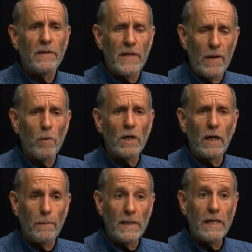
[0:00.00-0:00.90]
then we're
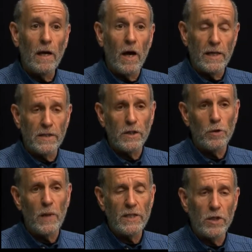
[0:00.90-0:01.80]
going to be on a
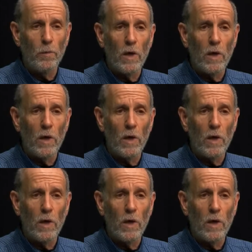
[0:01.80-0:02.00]
situation